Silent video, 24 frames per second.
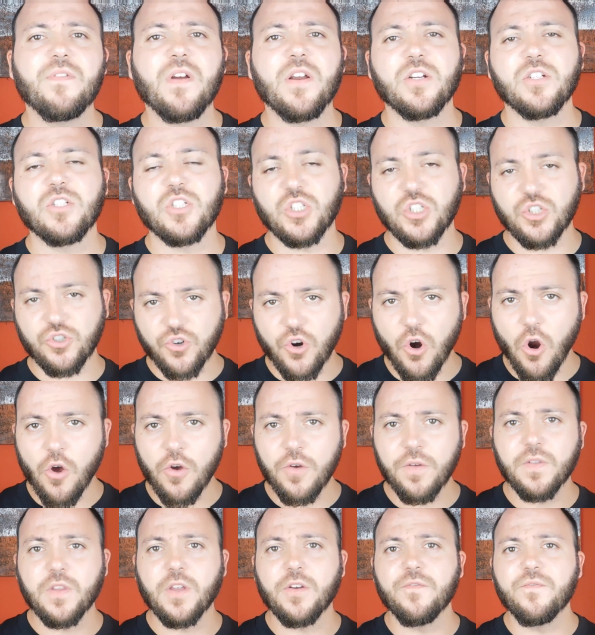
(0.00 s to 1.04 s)
very
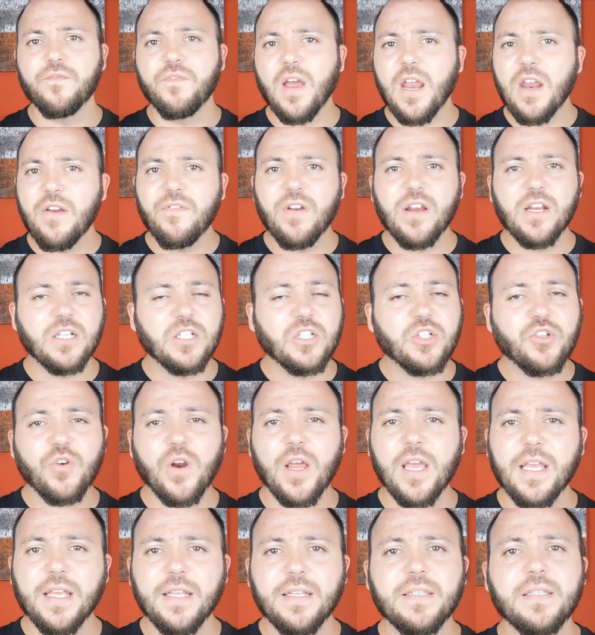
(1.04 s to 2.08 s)
strong, they're very, very
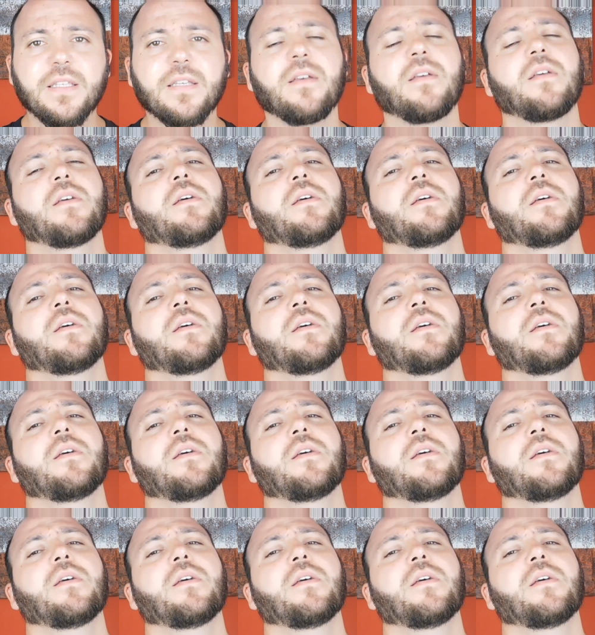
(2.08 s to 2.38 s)
trained,